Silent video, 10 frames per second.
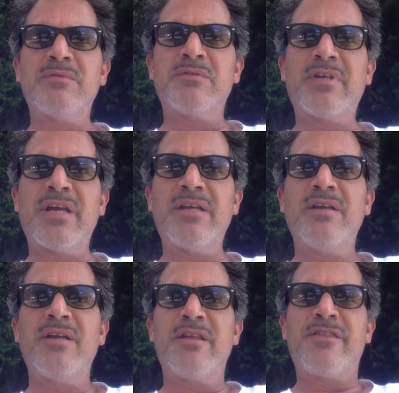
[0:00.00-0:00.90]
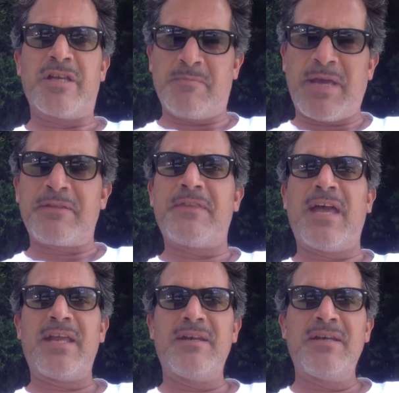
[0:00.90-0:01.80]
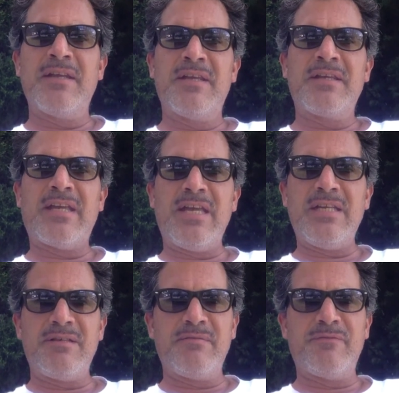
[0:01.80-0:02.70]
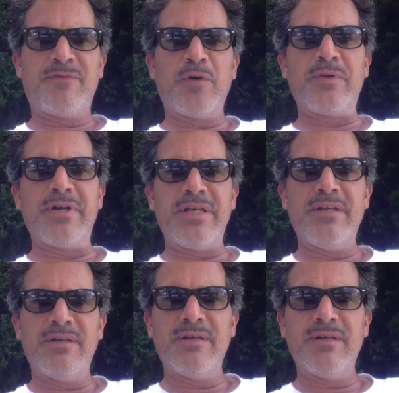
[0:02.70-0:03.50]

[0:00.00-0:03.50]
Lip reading: Okay? Think about that, Kate Fogarty